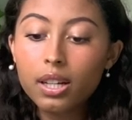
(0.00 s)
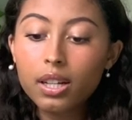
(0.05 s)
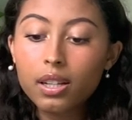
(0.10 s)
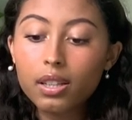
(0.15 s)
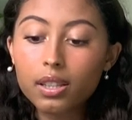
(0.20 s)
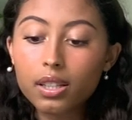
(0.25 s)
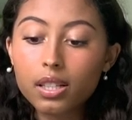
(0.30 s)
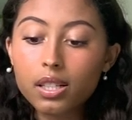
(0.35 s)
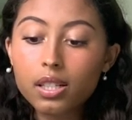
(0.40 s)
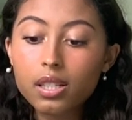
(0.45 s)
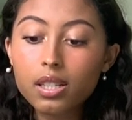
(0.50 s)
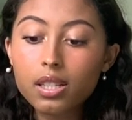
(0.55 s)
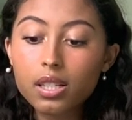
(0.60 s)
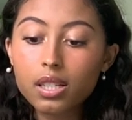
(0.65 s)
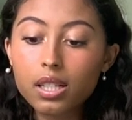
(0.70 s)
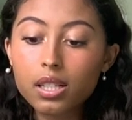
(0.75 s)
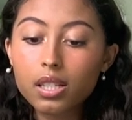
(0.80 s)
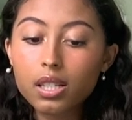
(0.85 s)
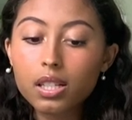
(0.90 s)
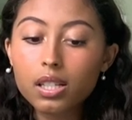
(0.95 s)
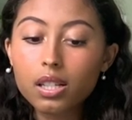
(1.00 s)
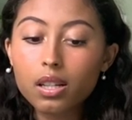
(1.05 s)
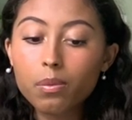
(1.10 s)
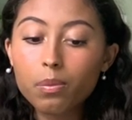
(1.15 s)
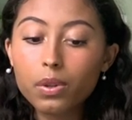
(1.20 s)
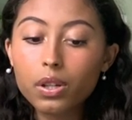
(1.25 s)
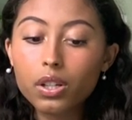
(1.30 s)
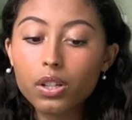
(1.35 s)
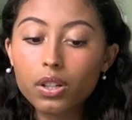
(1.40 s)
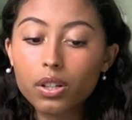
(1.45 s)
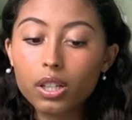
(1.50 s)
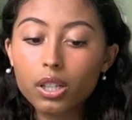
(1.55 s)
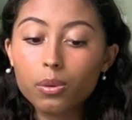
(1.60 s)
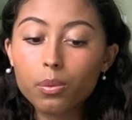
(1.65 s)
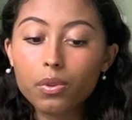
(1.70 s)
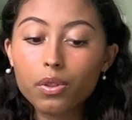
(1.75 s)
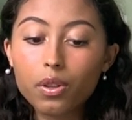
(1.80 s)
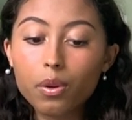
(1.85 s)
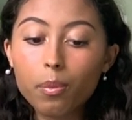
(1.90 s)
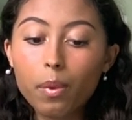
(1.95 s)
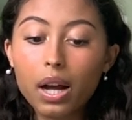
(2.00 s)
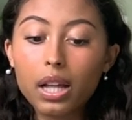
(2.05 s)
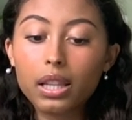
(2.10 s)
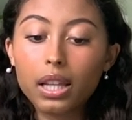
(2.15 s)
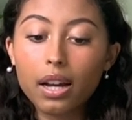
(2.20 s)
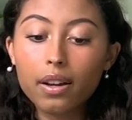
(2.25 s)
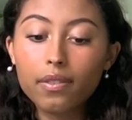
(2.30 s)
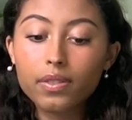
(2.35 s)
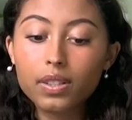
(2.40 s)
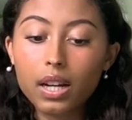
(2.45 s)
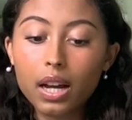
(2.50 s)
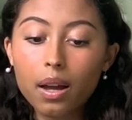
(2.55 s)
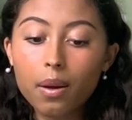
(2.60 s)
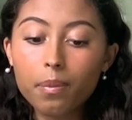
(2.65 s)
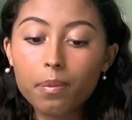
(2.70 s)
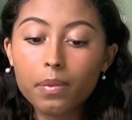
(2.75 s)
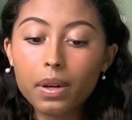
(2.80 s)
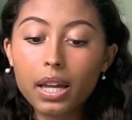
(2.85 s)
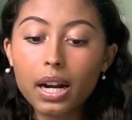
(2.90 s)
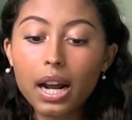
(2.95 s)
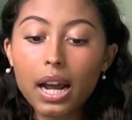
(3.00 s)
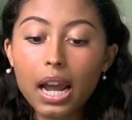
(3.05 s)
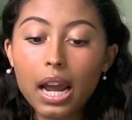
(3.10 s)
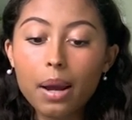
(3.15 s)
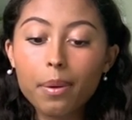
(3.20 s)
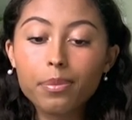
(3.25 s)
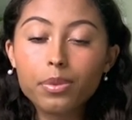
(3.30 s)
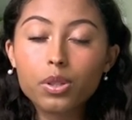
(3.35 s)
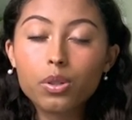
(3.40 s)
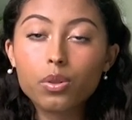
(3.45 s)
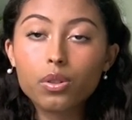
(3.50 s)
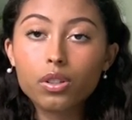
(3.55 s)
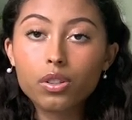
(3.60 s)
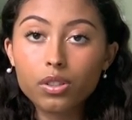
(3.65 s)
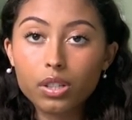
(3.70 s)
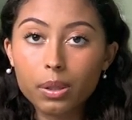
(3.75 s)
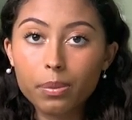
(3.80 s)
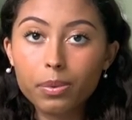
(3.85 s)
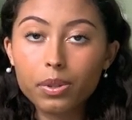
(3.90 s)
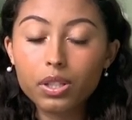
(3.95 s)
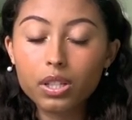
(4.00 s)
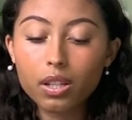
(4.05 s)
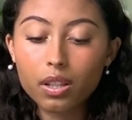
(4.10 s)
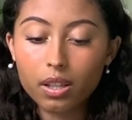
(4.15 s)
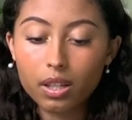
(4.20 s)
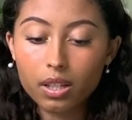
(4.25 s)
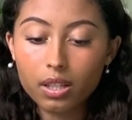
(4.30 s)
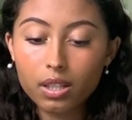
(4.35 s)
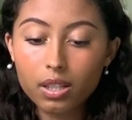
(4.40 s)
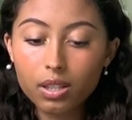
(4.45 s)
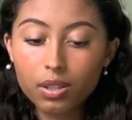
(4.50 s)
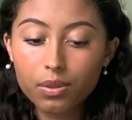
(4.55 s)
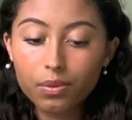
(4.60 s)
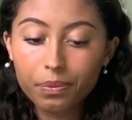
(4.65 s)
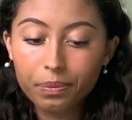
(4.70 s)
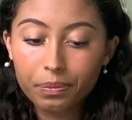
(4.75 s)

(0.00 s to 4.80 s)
these diseases can be cured within my lifetime, and I aim to contribute to this.